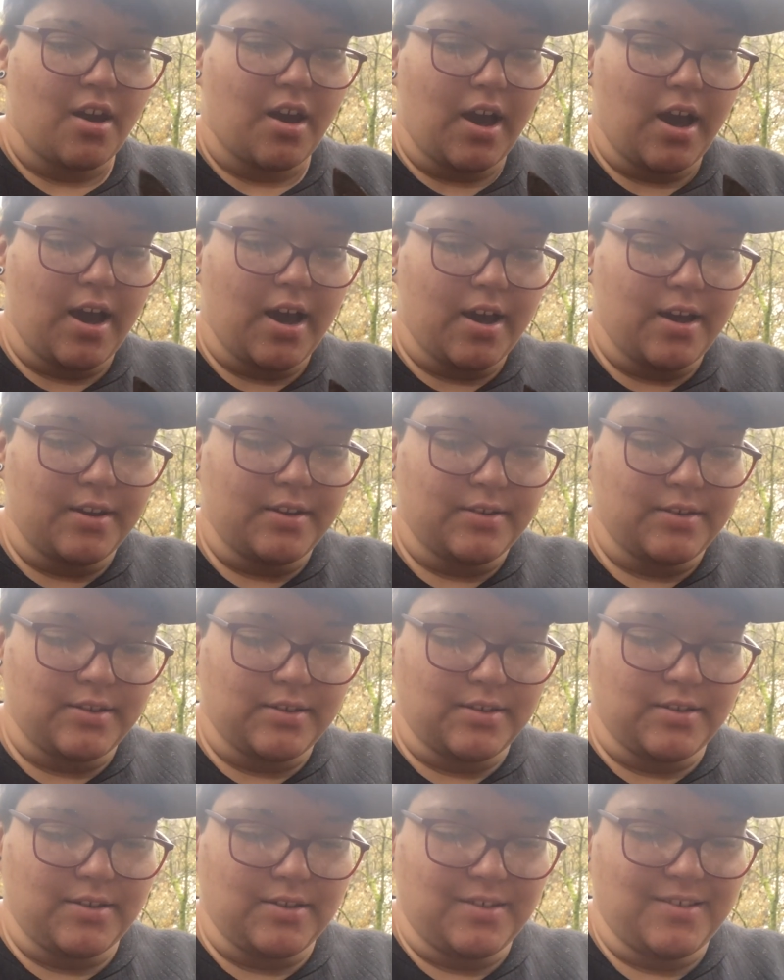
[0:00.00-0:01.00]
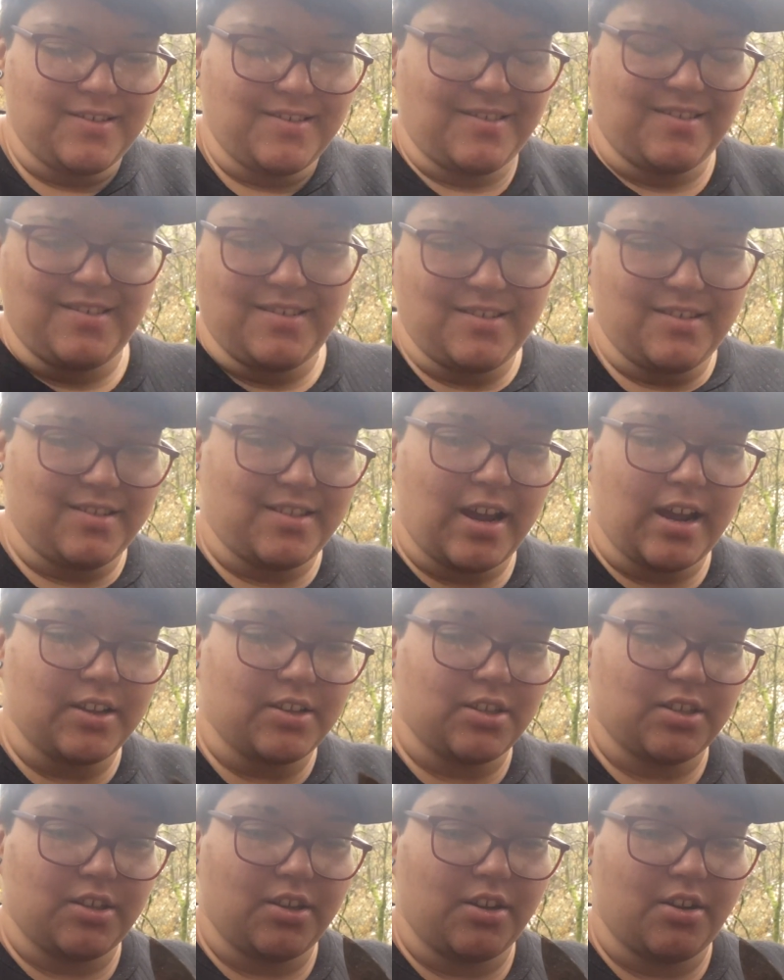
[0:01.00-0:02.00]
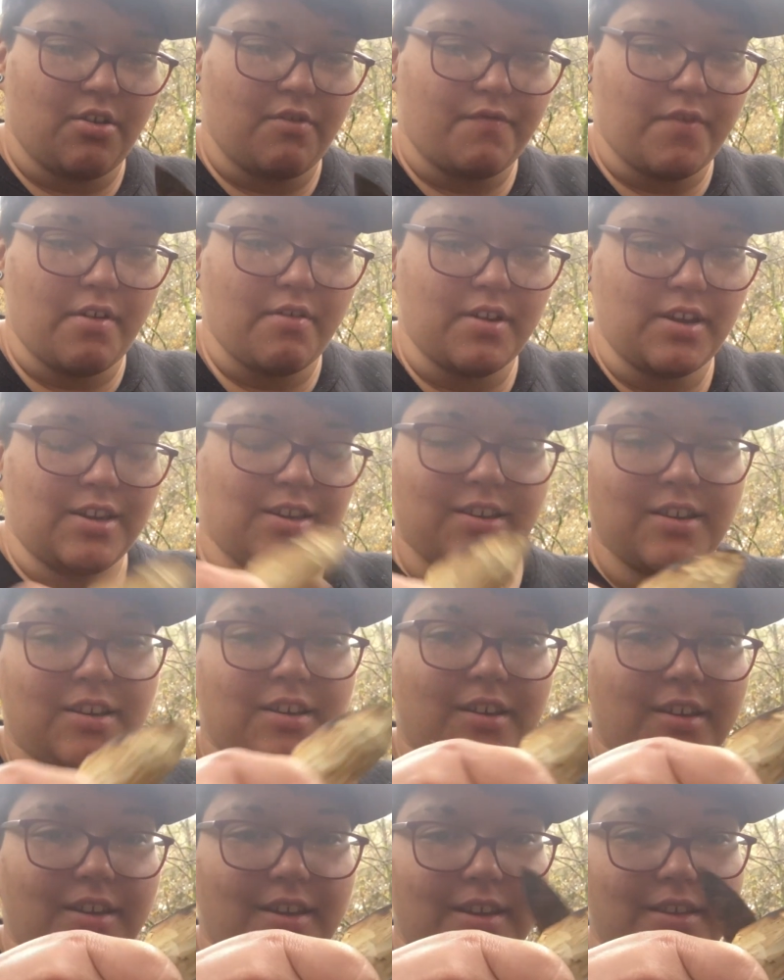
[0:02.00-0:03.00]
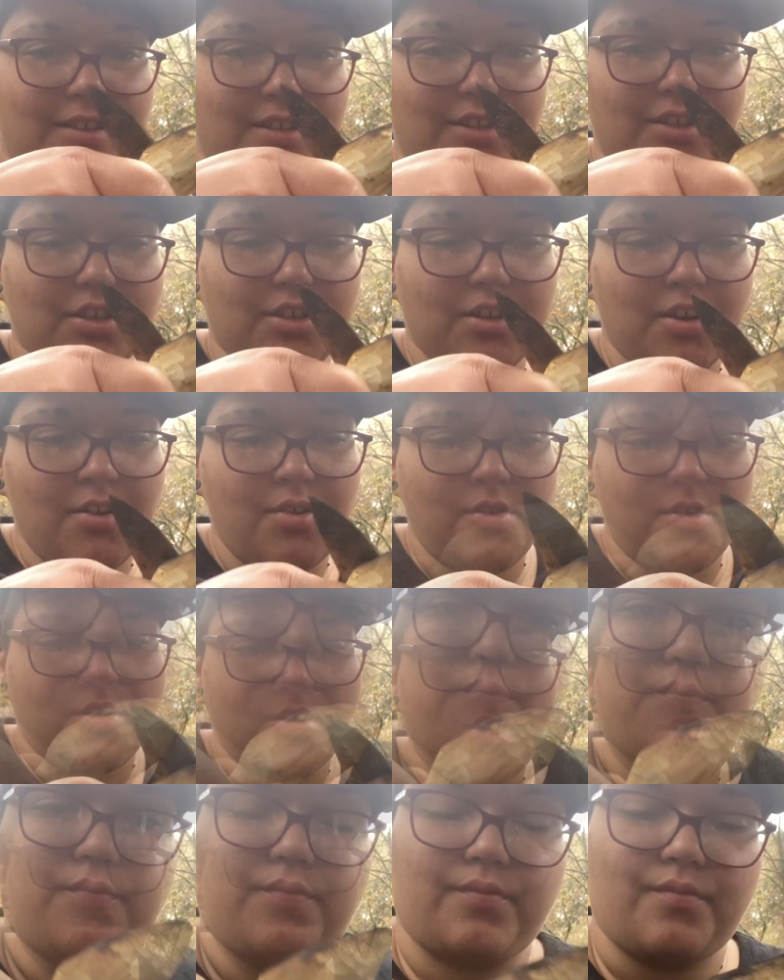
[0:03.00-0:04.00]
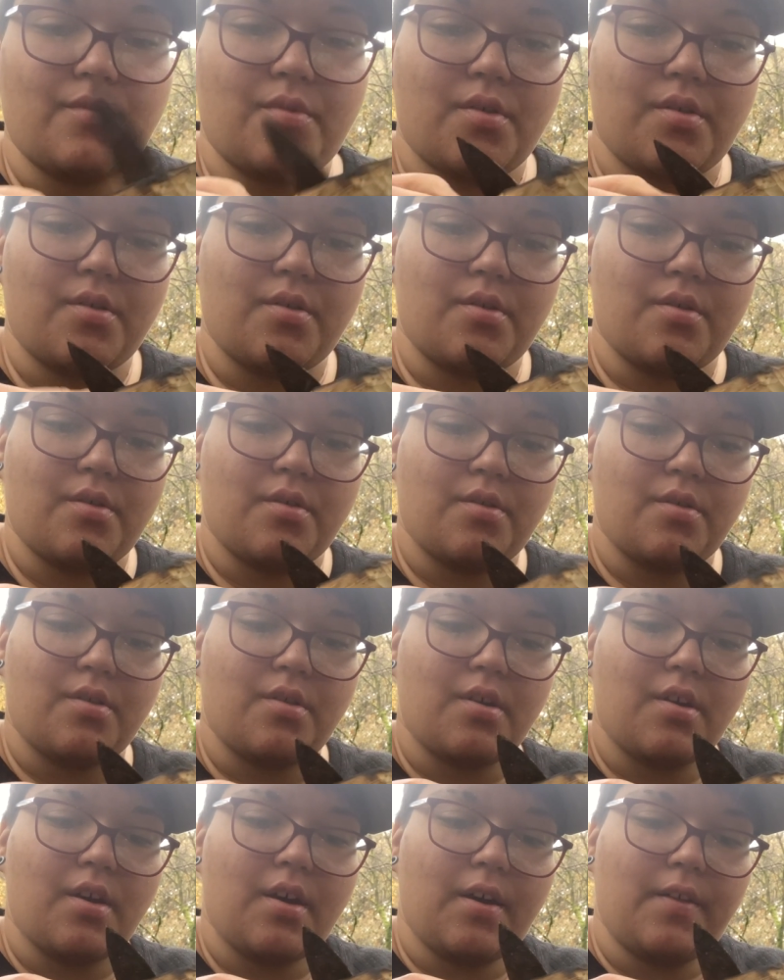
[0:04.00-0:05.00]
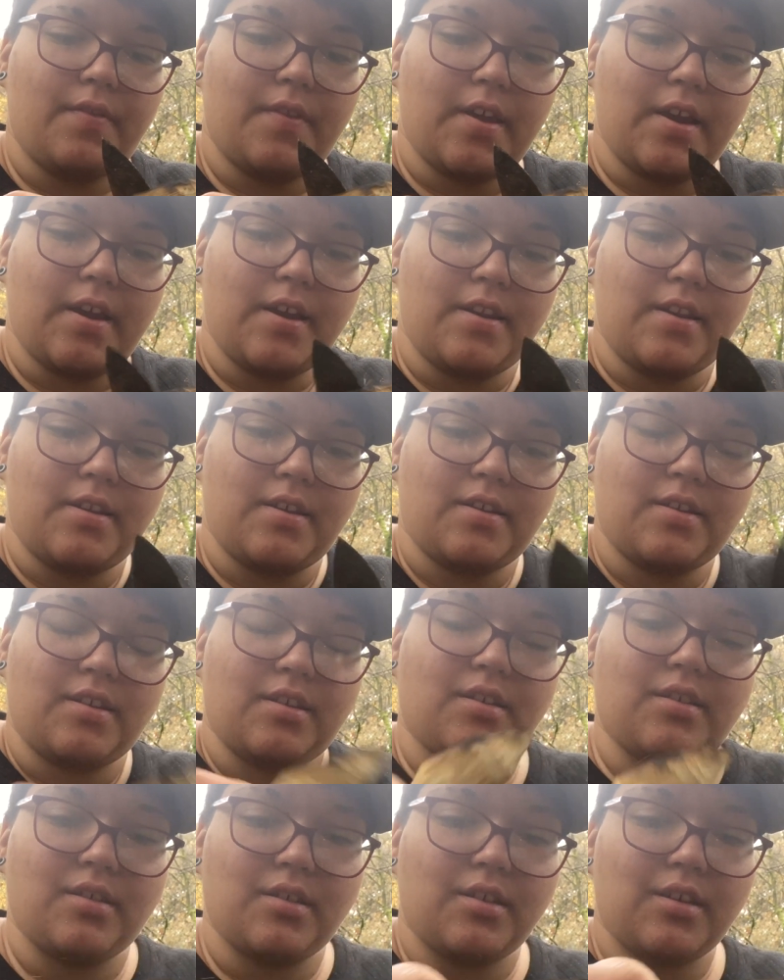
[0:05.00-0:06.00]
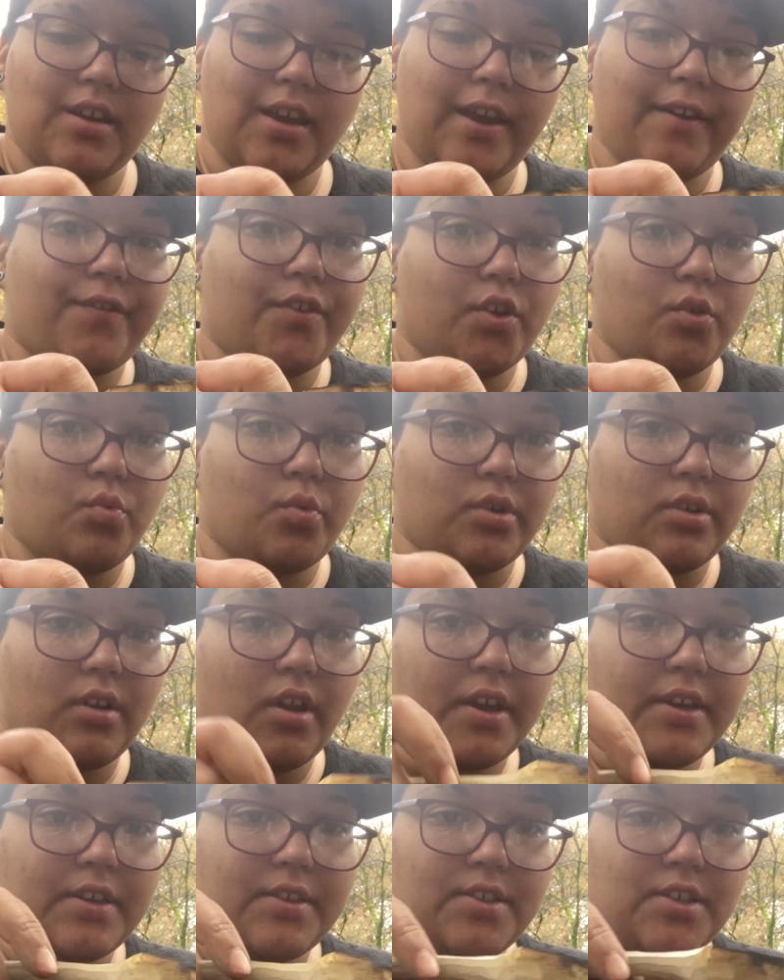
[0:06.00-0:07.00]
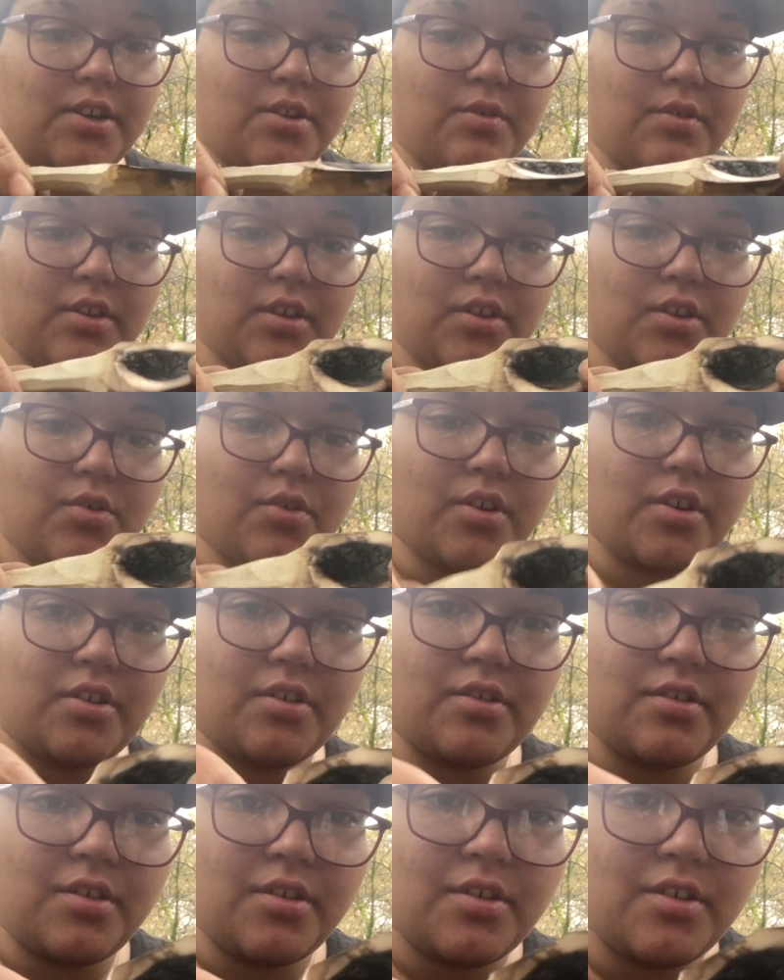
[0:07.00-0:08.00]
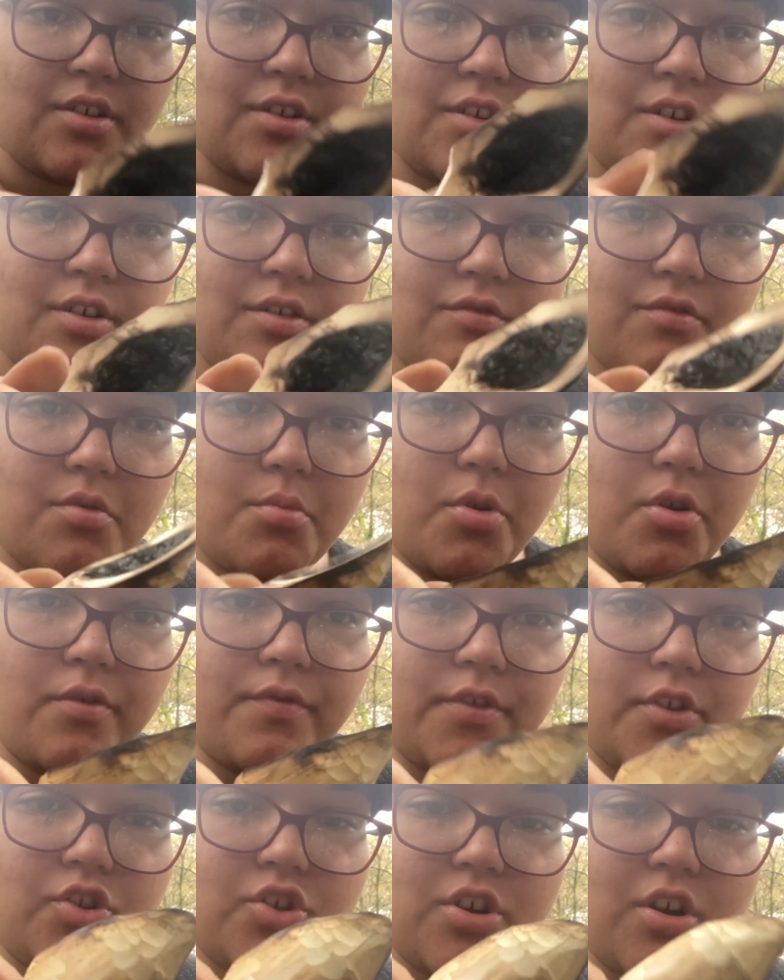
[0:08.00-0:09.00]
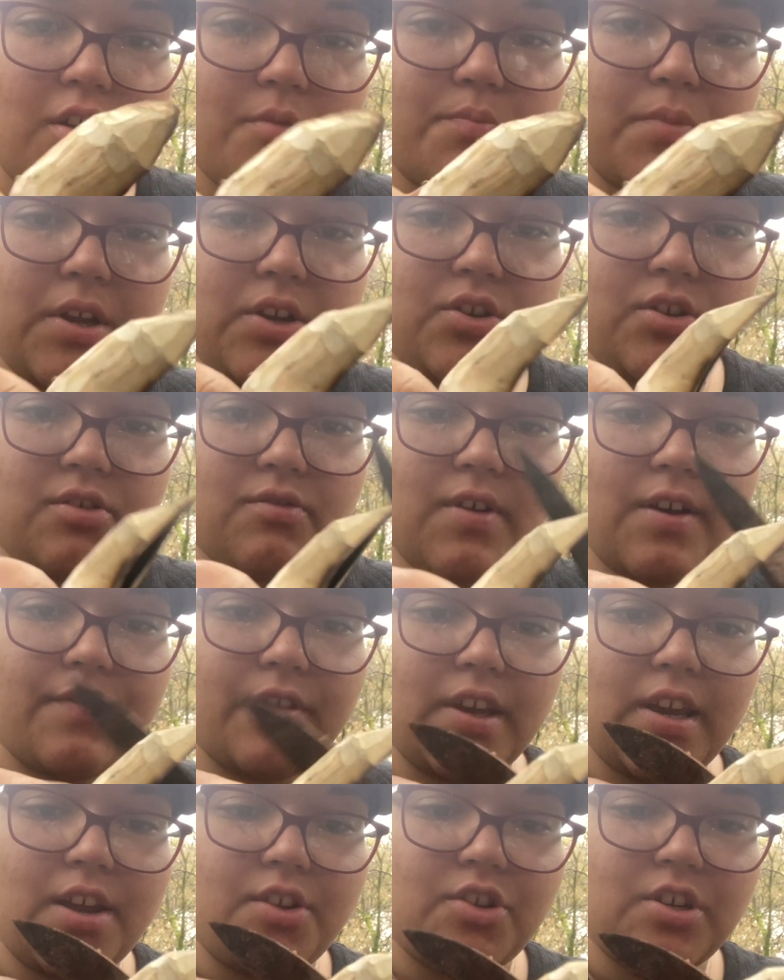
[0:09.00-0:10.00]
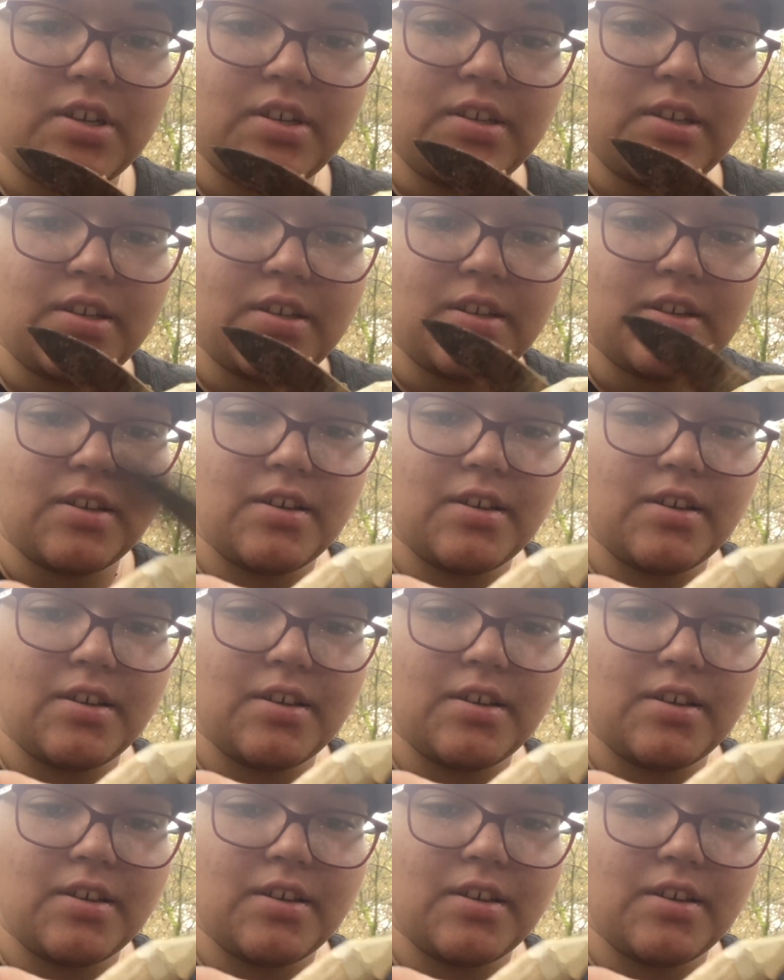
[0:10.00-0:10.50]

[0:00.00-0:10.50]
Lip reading: And that's, very easy to do. And then if you would like to, you can remove the charred bits around the edges.